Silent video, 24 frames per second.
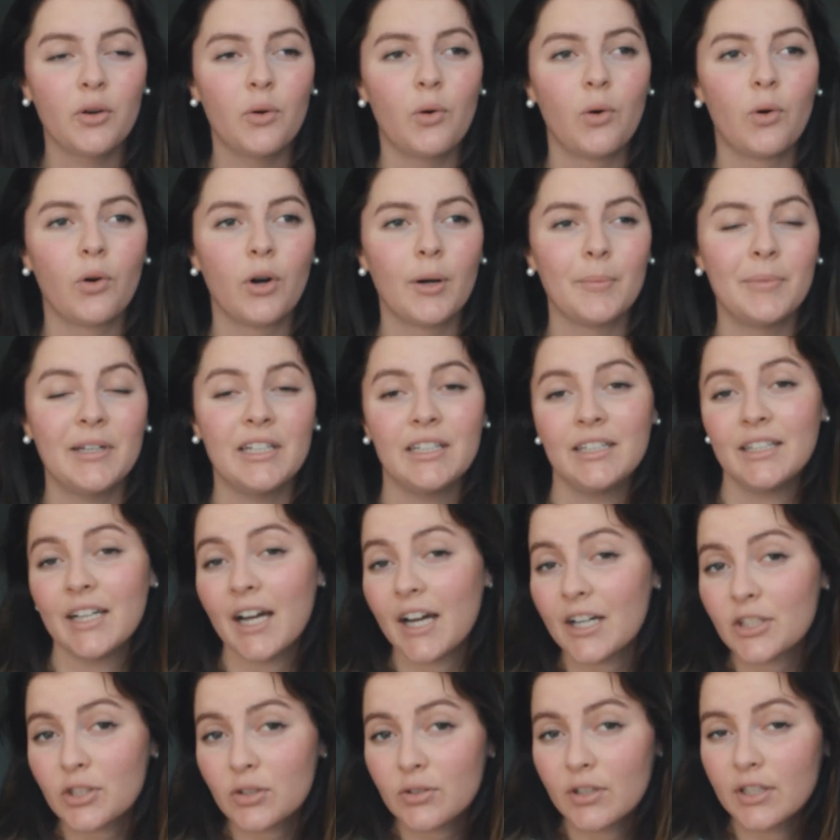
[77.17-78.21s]
or
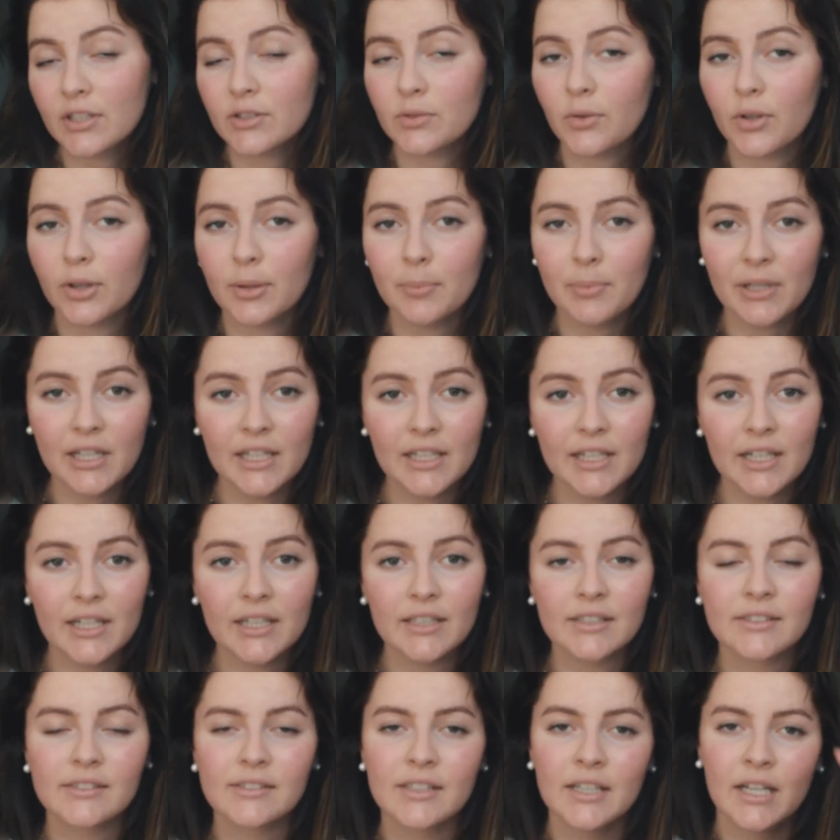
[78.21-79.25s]
pediatrics,
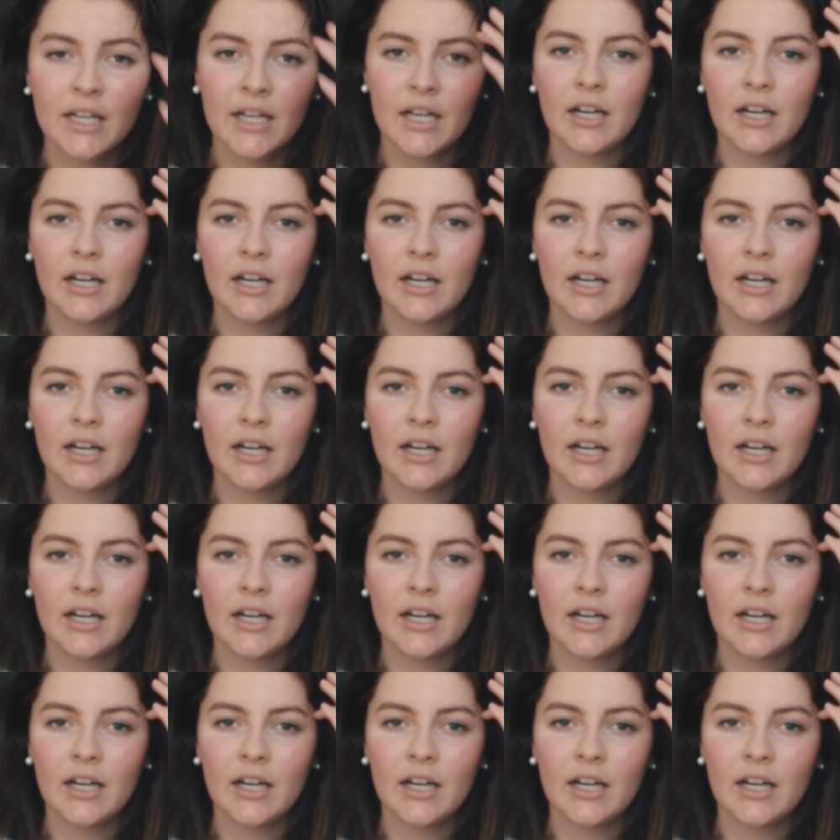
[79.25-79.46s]
orthopedics,